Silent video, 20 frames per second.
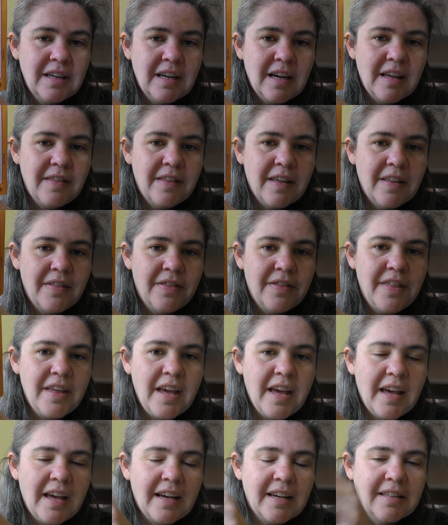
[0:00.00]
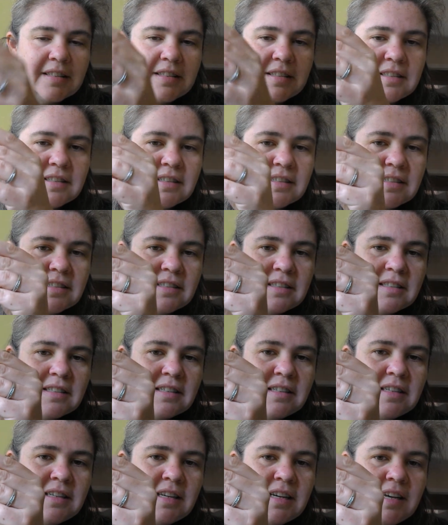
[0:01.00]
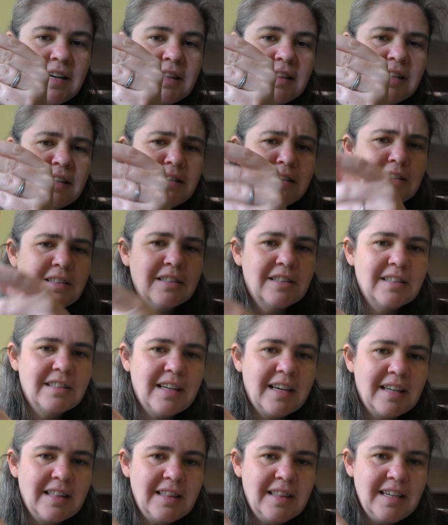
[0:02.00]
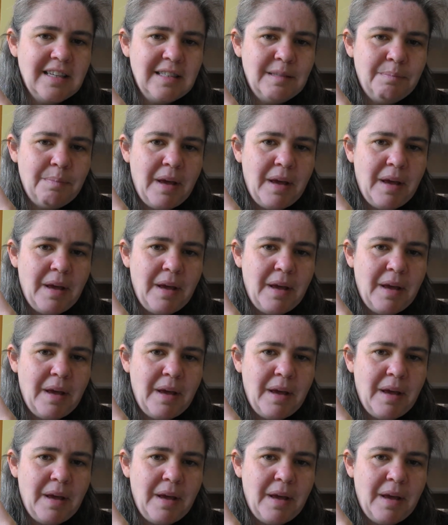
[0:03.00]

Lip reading: And then this looks like this